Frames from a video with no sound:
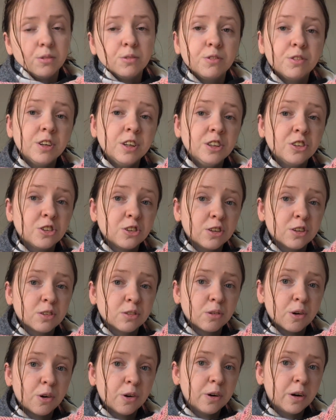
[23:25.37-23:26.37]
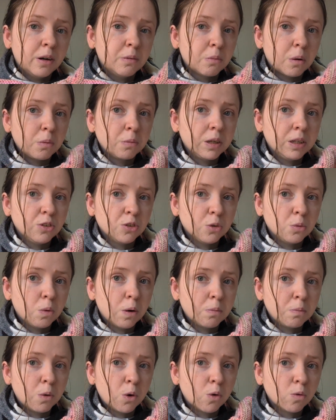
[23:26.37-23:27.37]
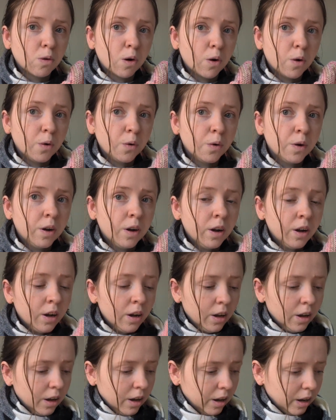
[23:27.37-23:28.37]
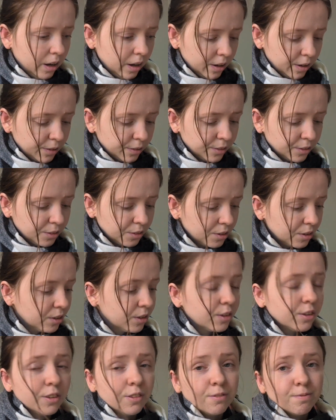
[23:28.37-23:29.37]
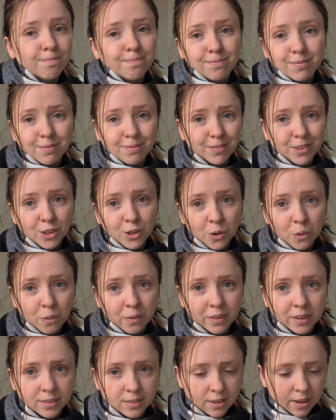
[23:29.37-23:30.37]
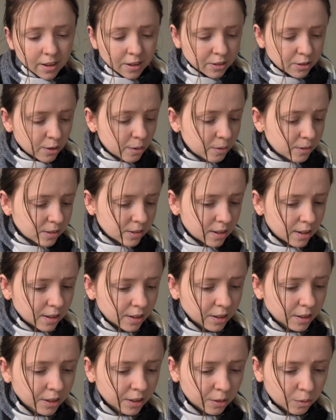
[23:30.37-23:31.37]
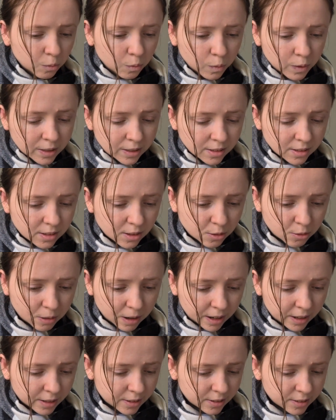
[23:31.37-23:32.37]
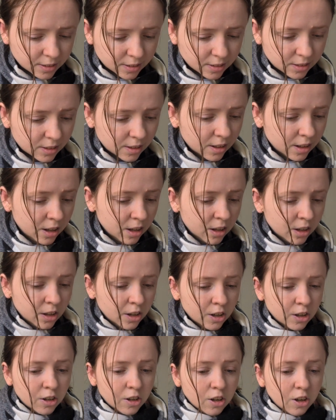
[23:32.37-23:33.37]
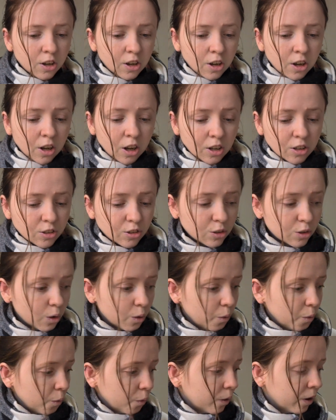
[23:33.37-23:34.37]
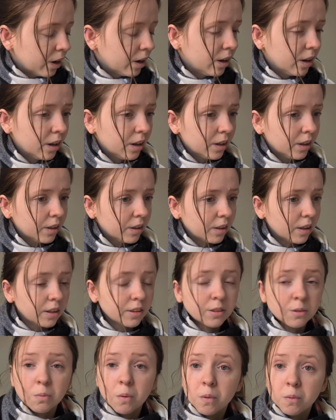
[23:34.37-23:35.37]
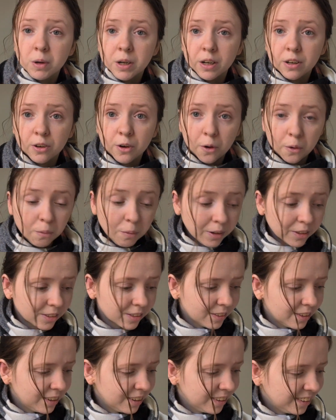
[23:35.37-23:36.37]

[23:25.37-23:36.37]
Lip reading: finish this row and probably do one more row. And you know what they say, slow and steady wins the race. So that's what we're going to go with.